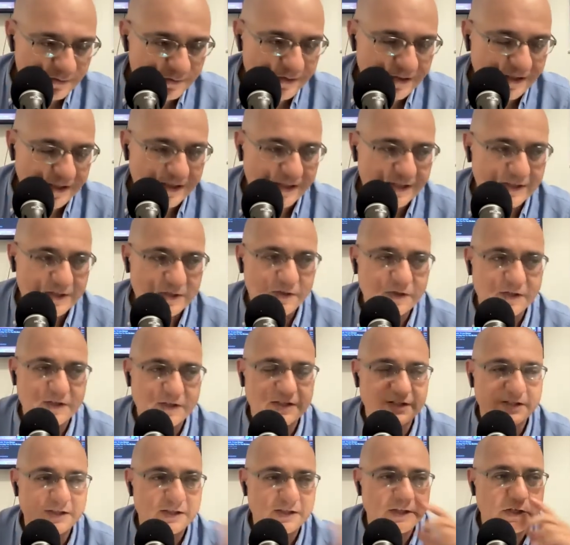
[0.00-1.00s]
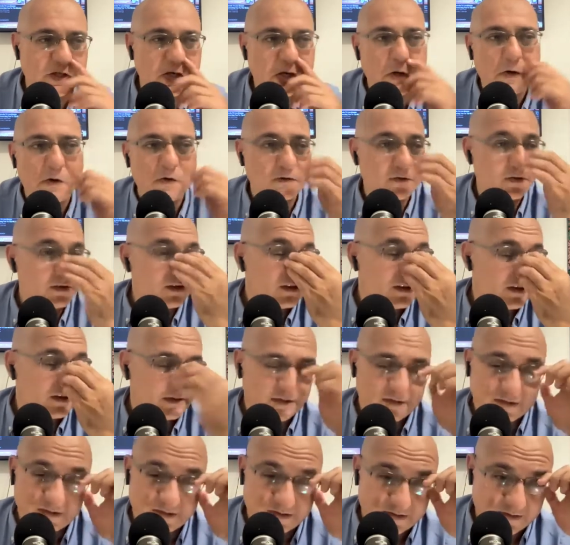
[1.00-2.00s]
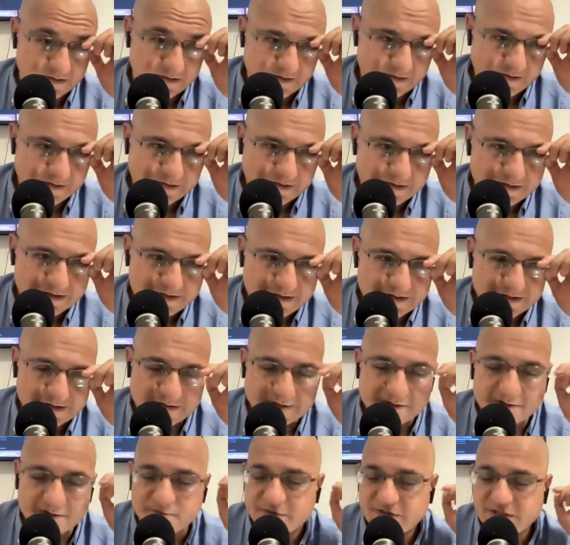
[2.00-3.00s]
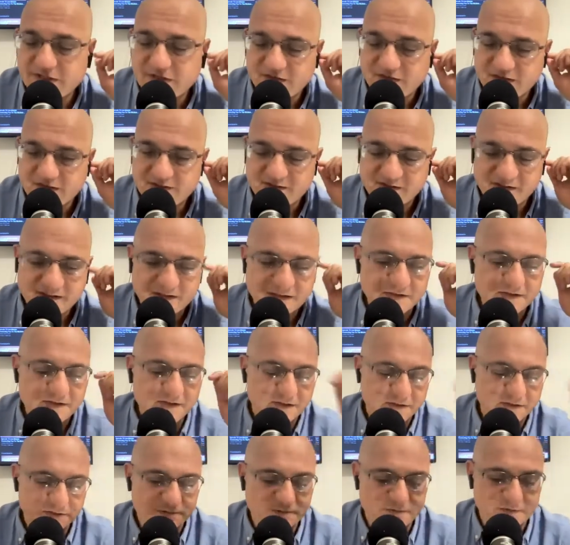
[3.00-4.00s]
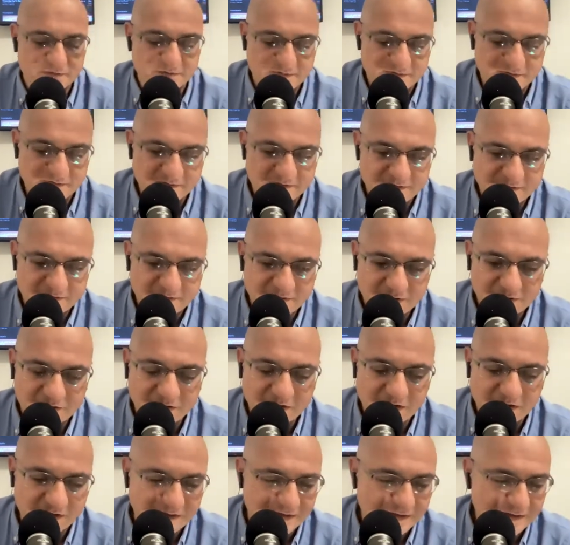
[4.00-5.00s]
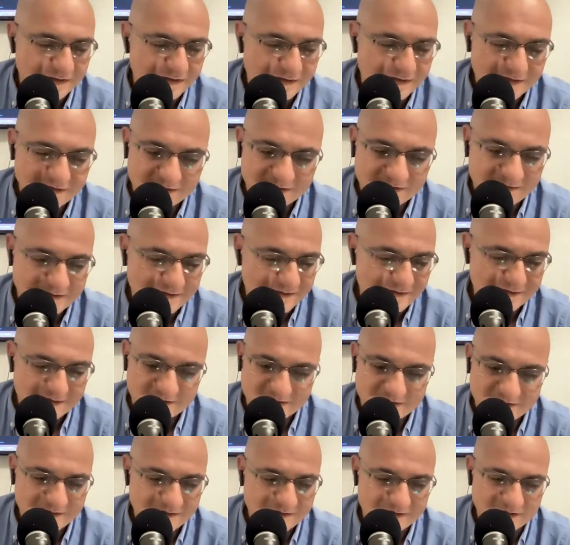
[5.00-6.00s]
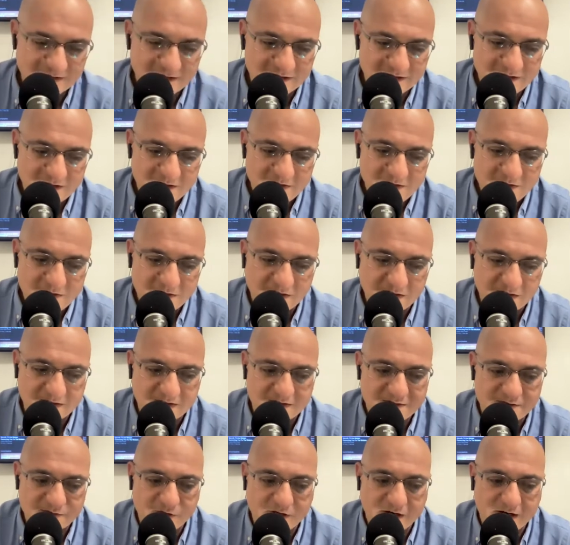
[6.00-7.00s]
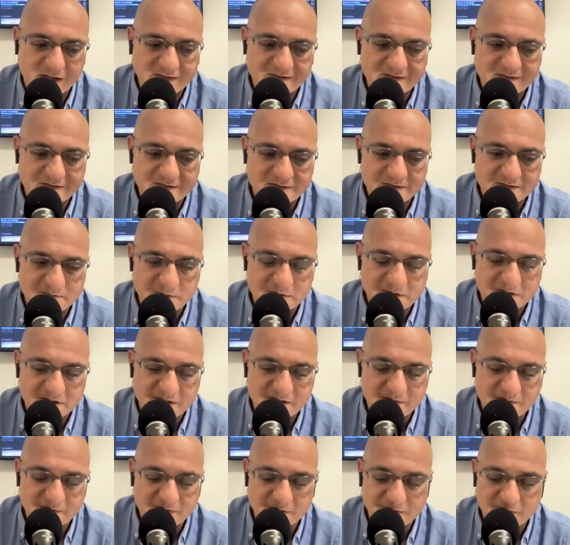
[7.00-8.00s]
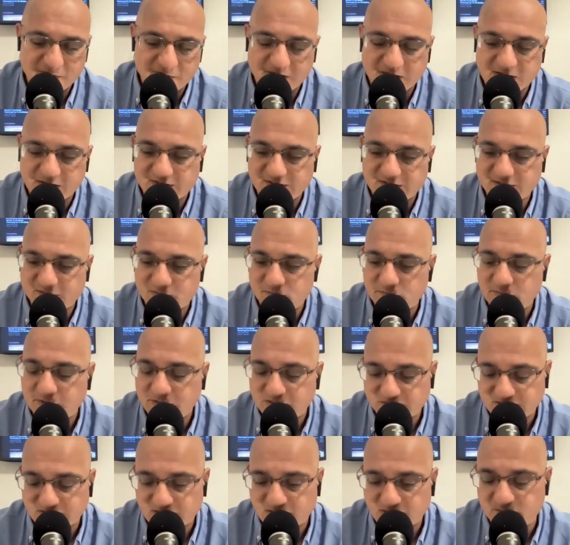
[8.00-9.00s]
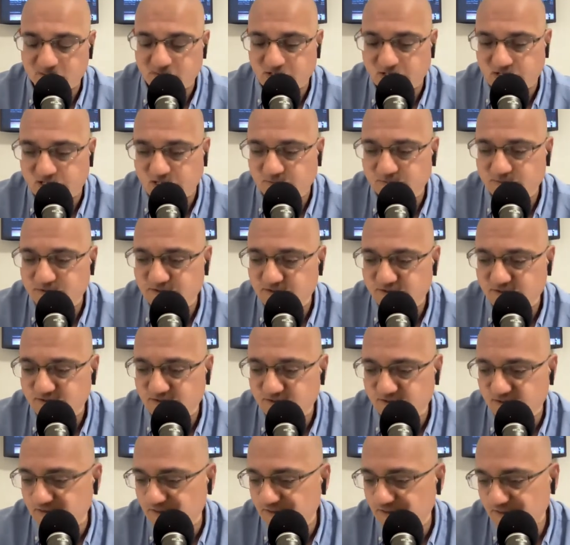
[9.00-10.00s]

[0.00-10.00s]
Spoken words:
doing, and you can, there's so many things you can do. You can you can attract, especially if you get big time names.